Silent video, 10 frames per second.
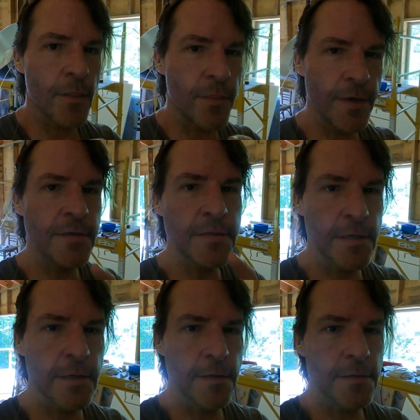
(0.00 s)
this
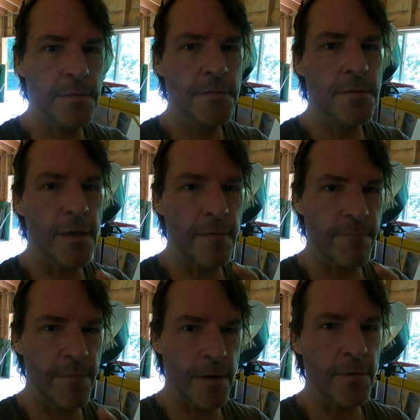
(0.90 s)
is a
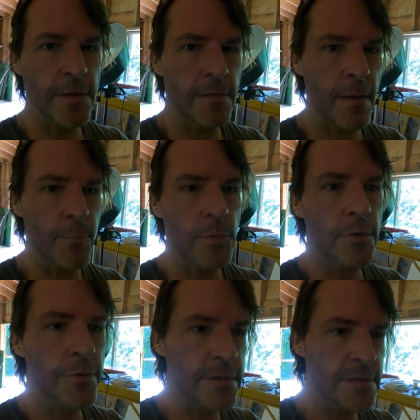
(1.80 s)
very
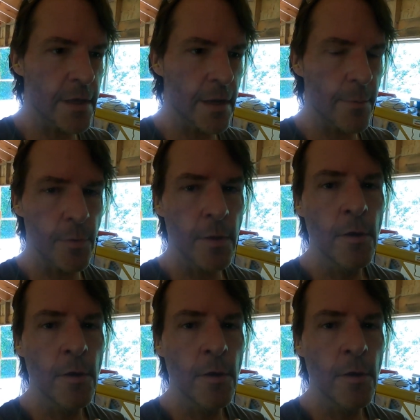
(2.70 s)
temporary setup.